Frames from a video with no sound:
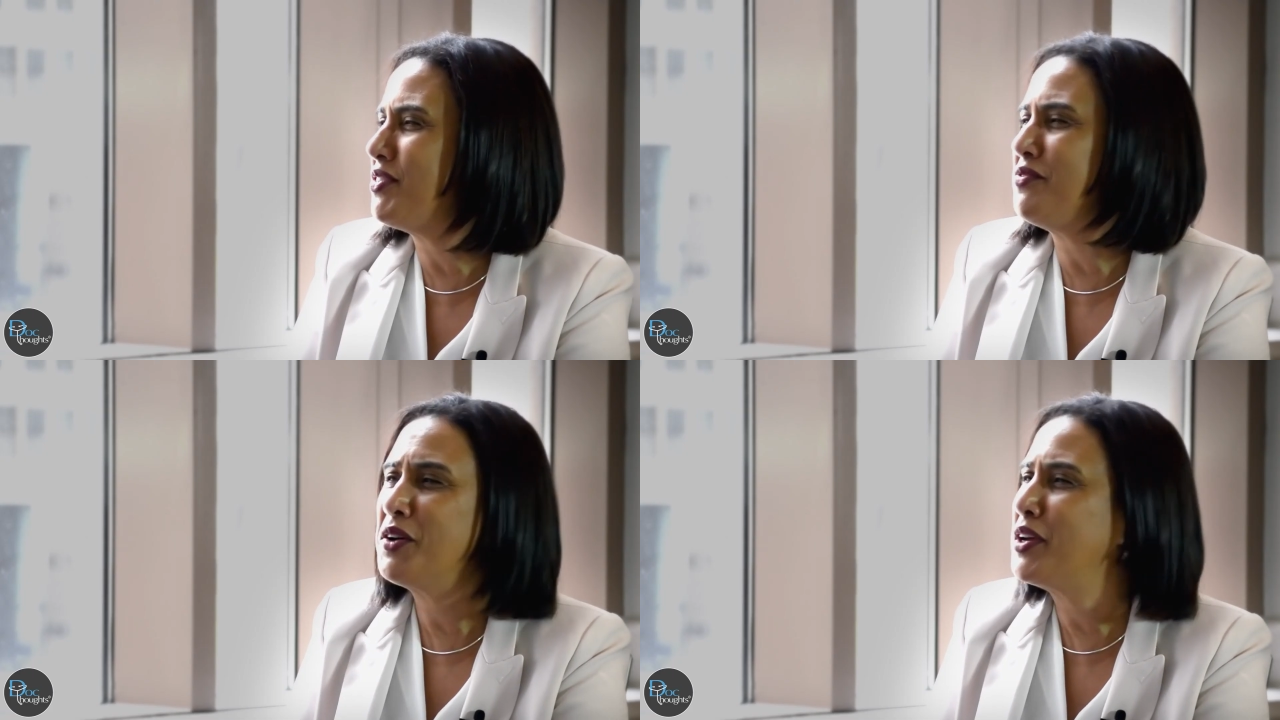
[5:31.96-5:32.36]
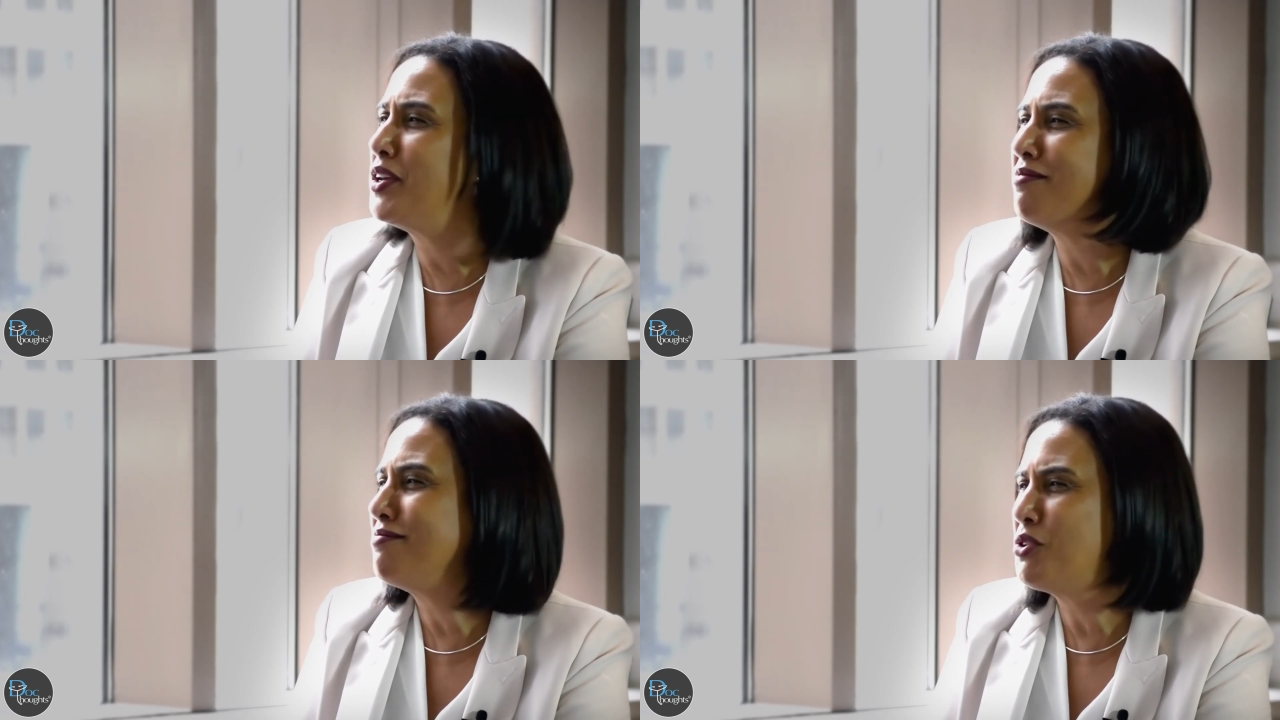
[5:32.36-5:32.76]
a
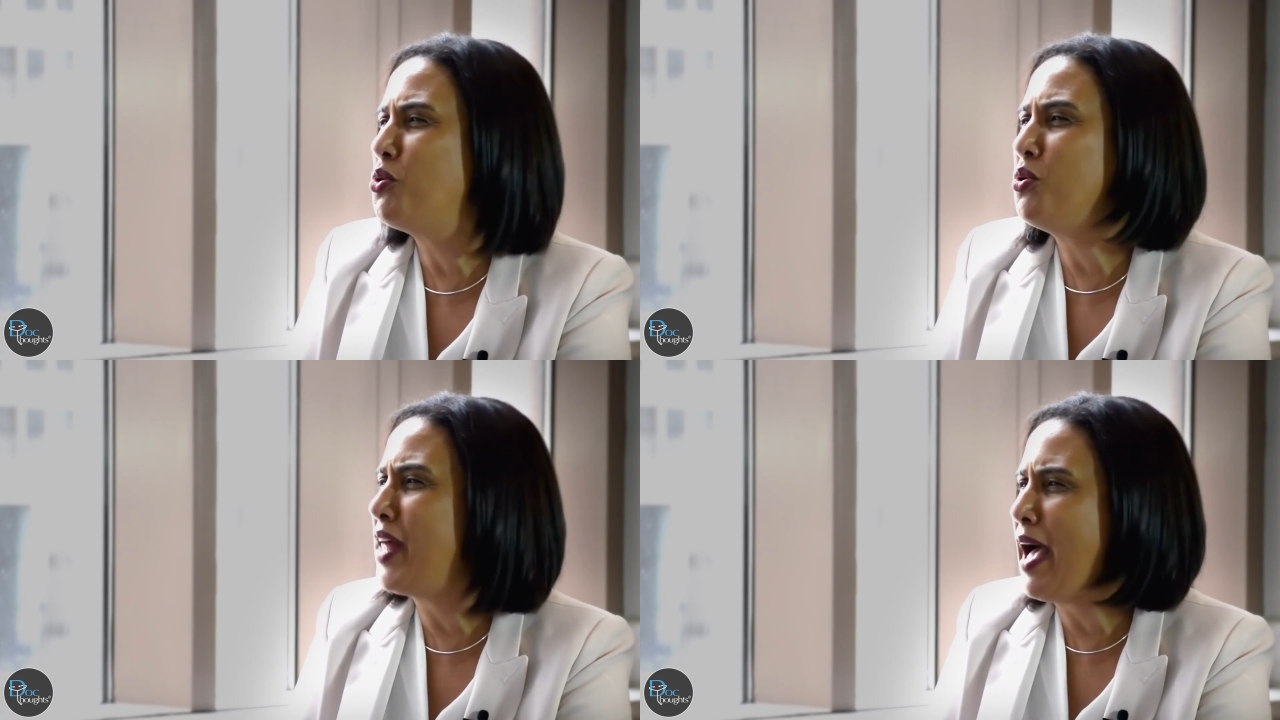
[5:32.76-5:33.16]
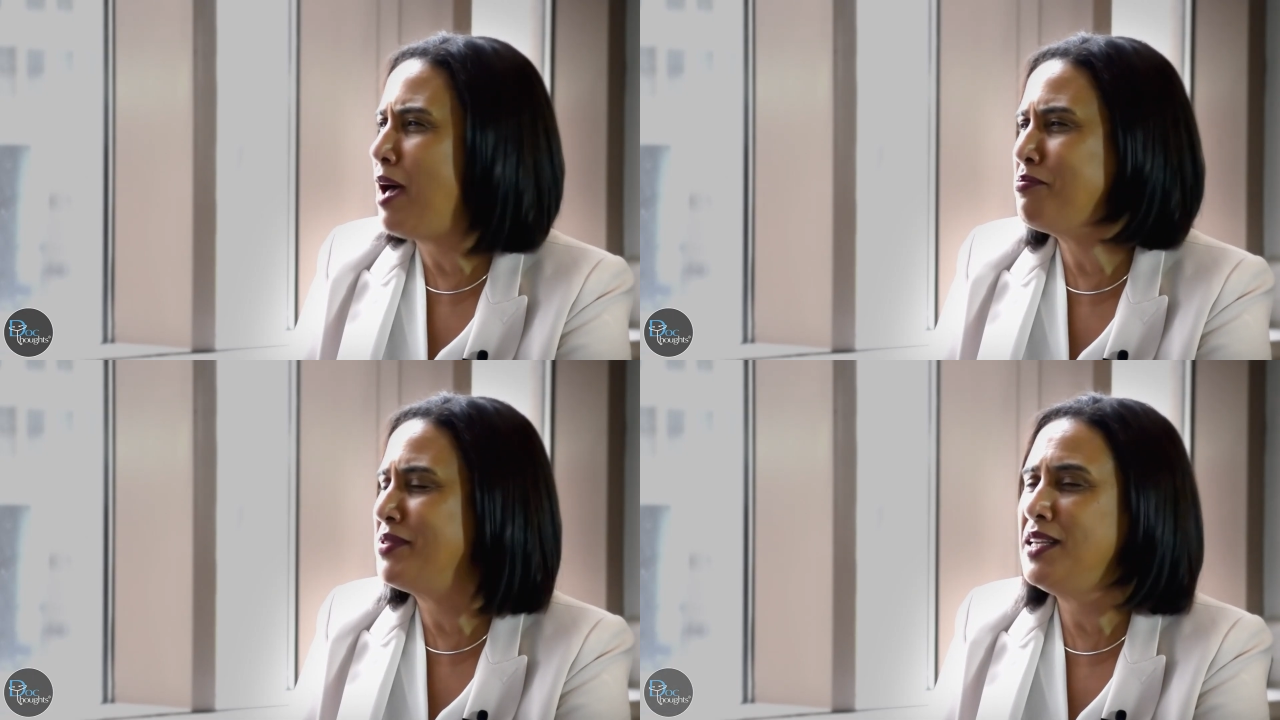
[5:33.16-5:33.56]
very cool
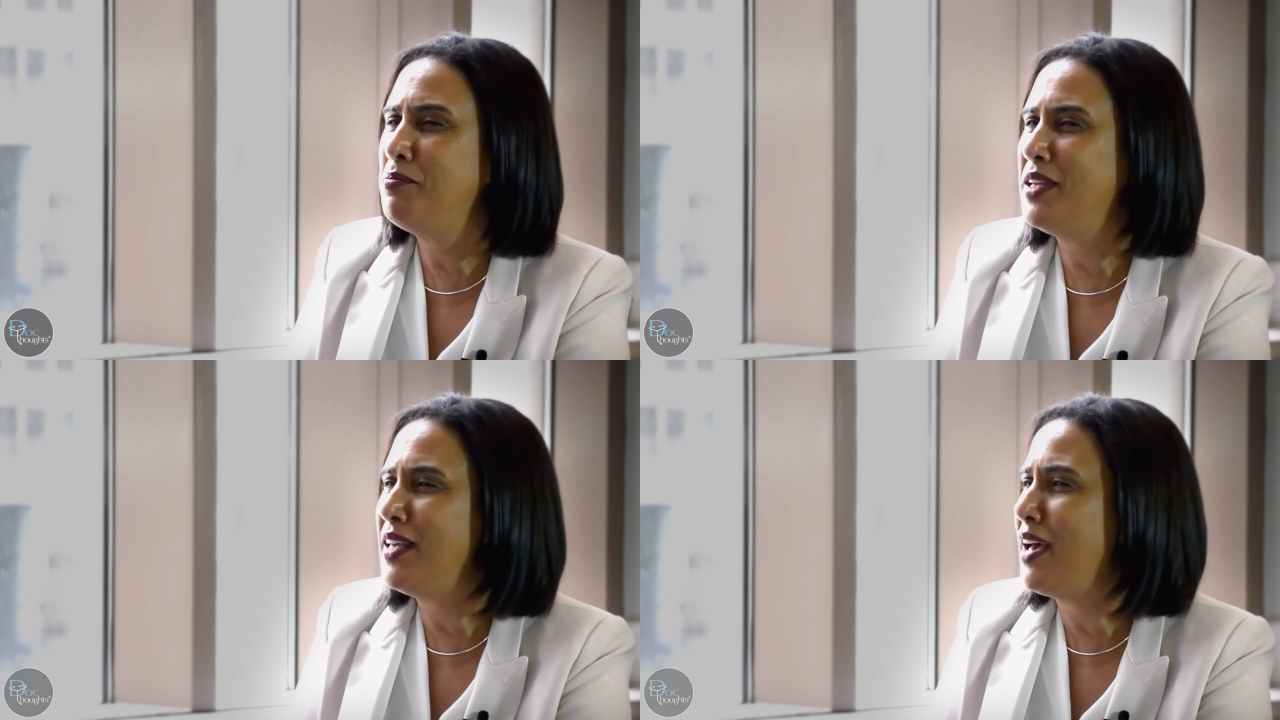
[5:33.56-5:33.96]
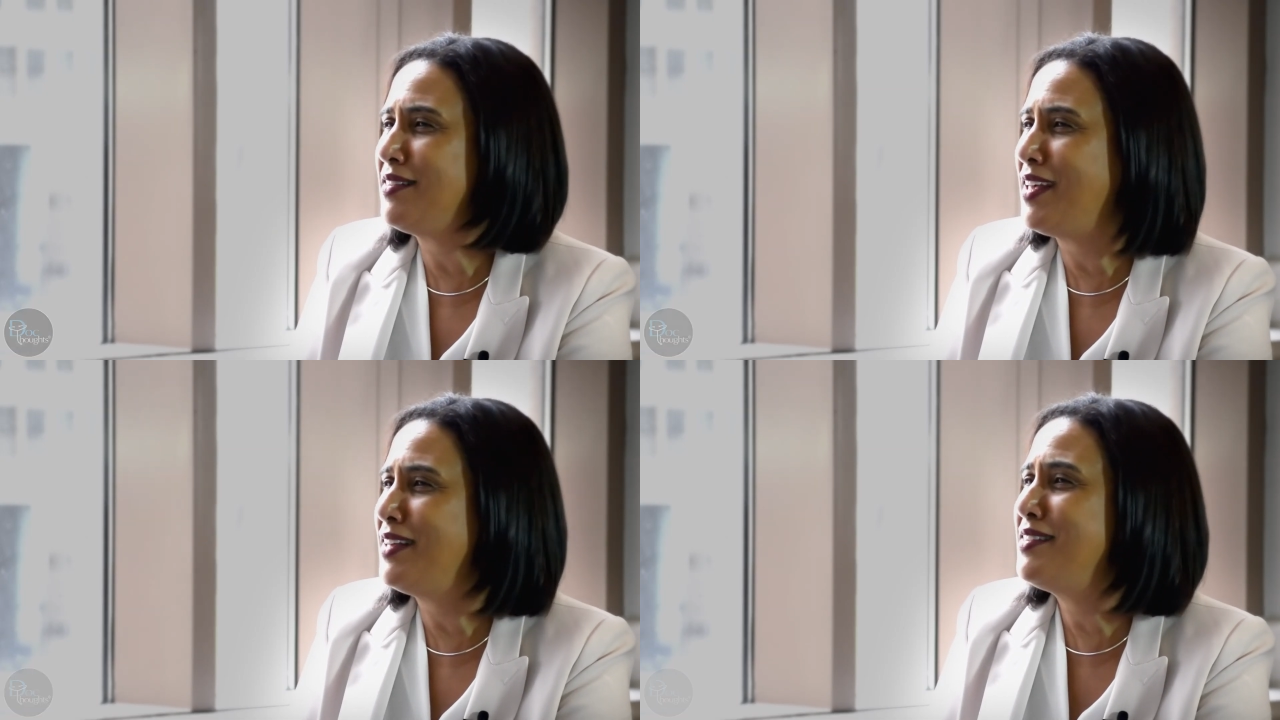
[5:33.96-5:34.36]
app.
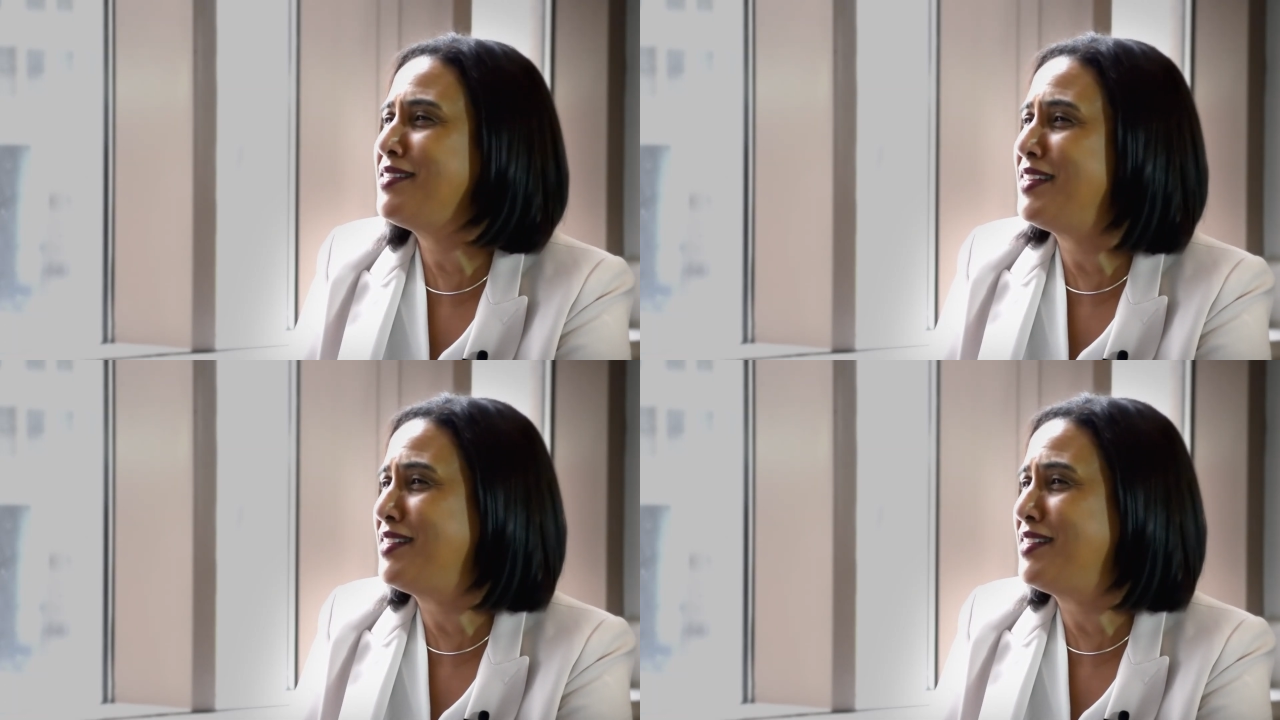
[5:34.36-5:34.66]
EPSS